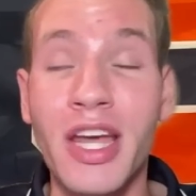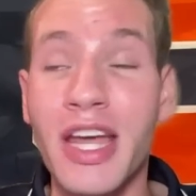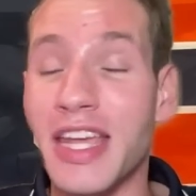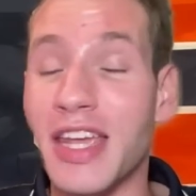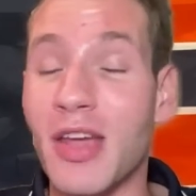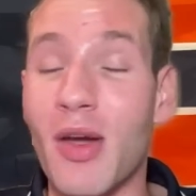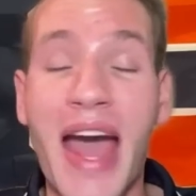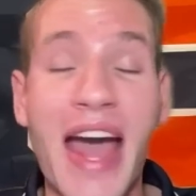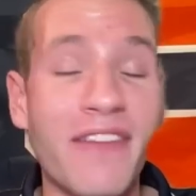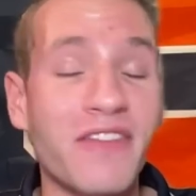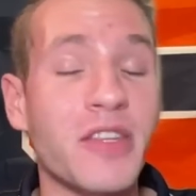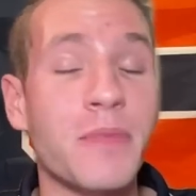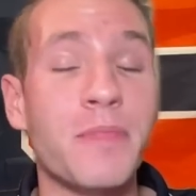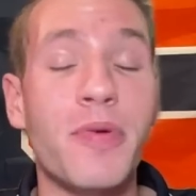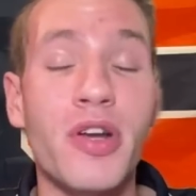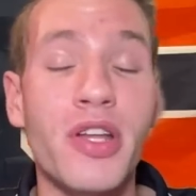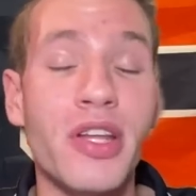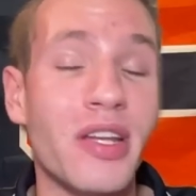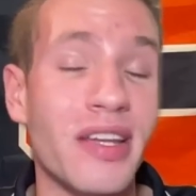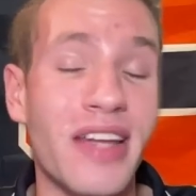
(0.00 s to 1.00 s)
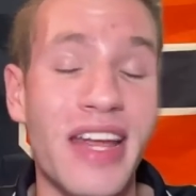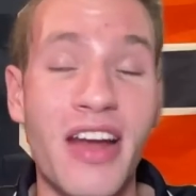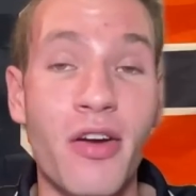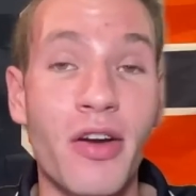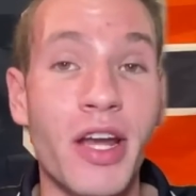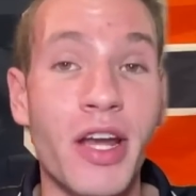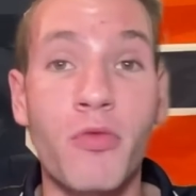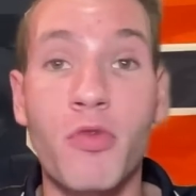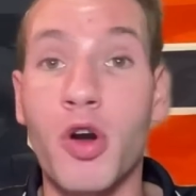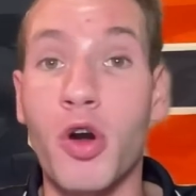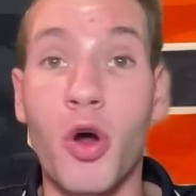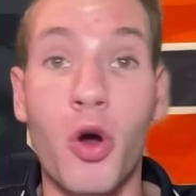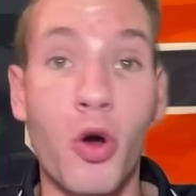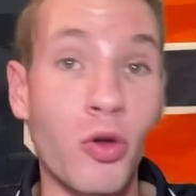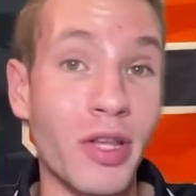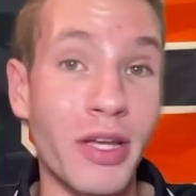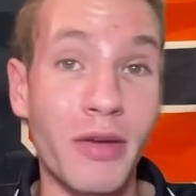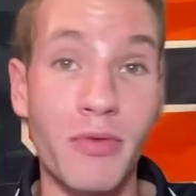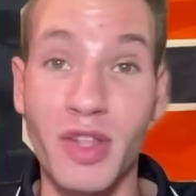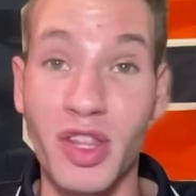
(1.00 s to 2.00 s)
You have to put it in an area where only